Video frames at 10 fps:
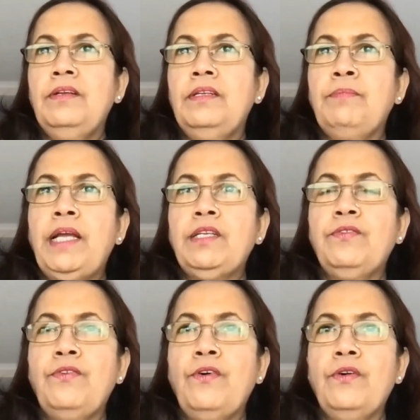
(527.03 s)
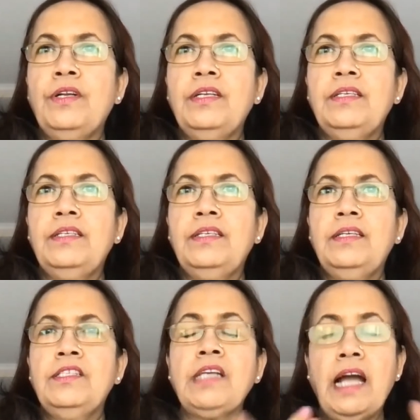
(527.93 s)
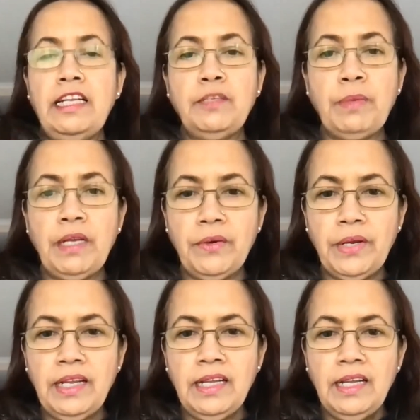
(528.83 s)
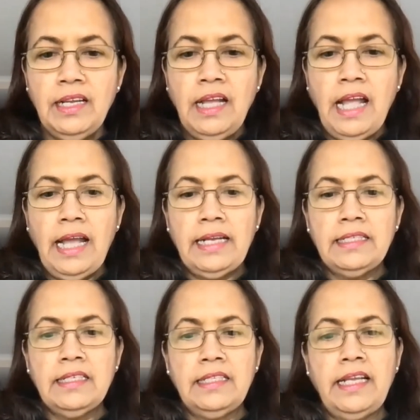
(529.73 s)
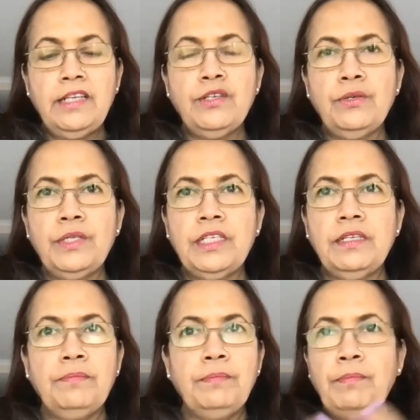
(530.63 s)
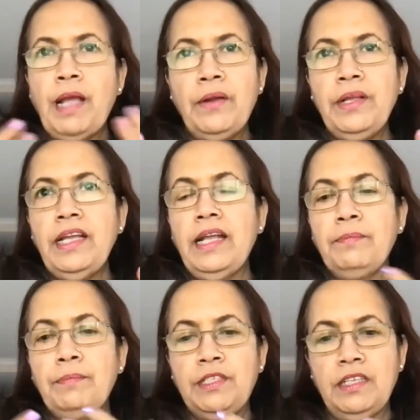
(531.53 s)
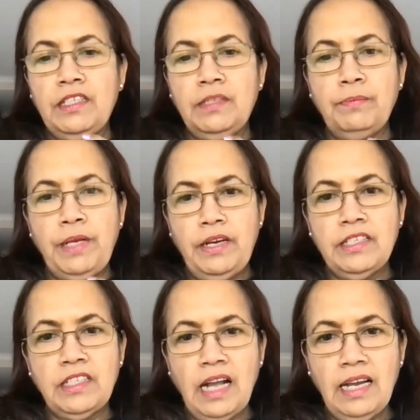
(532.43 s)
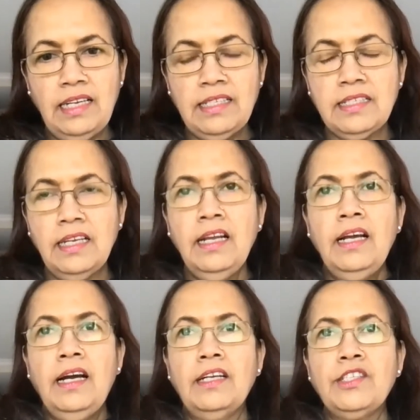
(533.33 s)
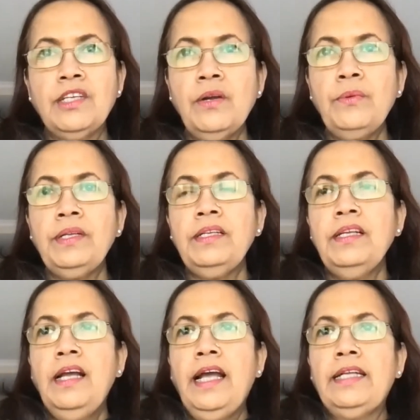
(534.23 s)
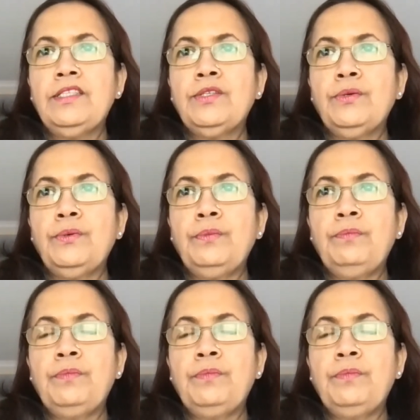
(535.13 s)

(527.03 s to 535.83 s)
meant for childbearing, and they should marry and just bear children. And so